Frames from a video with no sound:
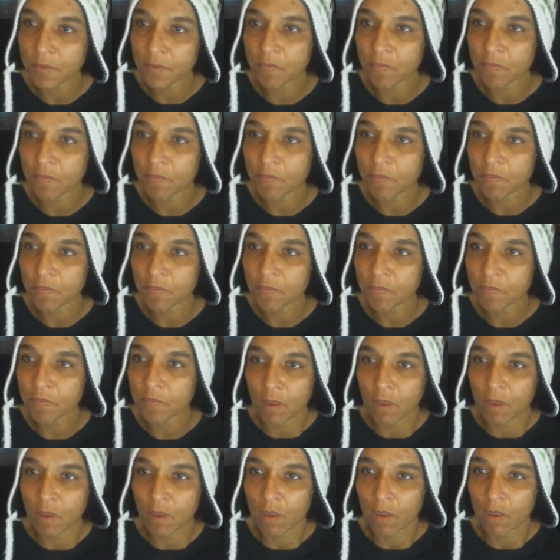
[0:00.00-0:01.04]

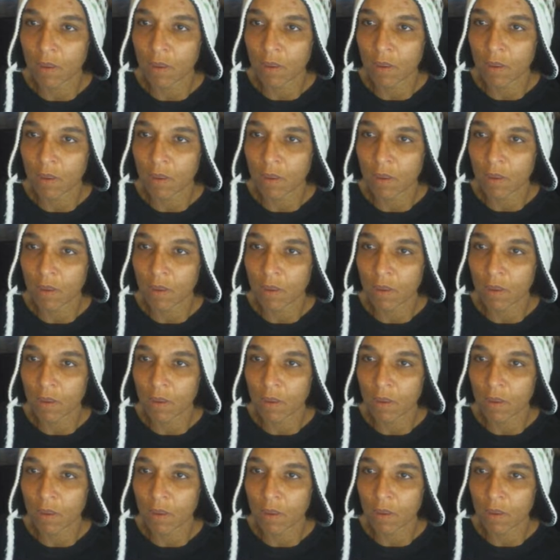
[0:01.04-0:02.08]

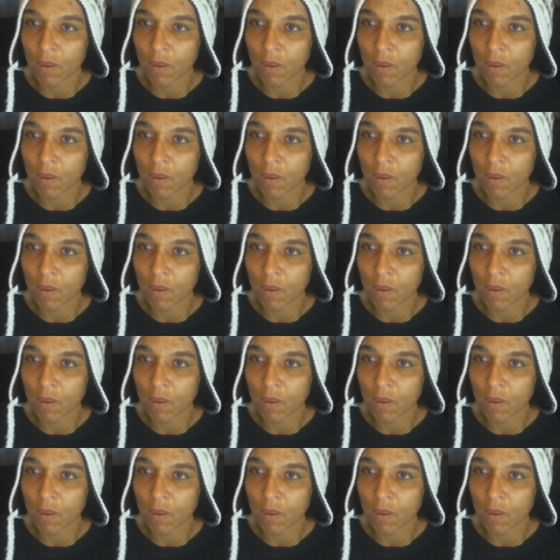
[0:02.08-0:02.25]
(silence)